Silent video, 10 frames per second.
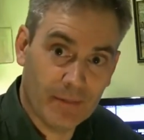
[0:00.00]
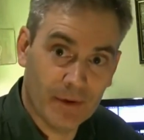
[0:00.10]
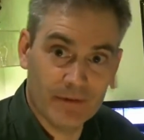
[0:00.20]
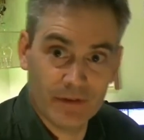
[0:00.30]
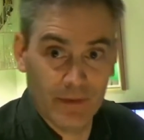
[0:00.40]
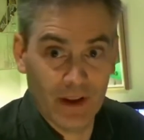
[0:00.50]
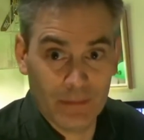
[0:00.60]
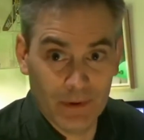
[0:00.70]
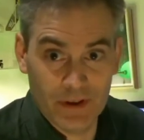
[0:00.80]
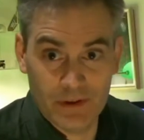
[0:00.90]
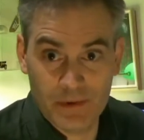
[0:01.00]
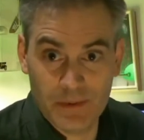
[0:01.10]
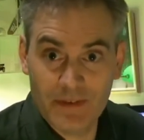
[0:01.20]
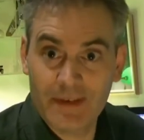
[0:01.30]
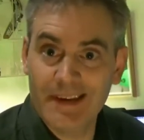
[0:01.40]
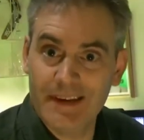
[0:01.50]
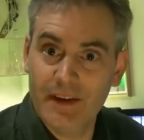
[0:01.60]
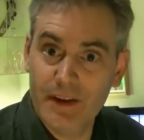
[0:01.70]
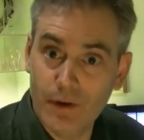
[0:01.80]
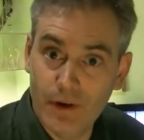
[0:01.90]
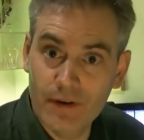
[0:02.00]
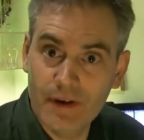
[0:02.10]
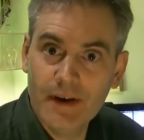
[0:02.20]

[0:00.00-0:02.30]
but from the other person's perspective clearly they're not.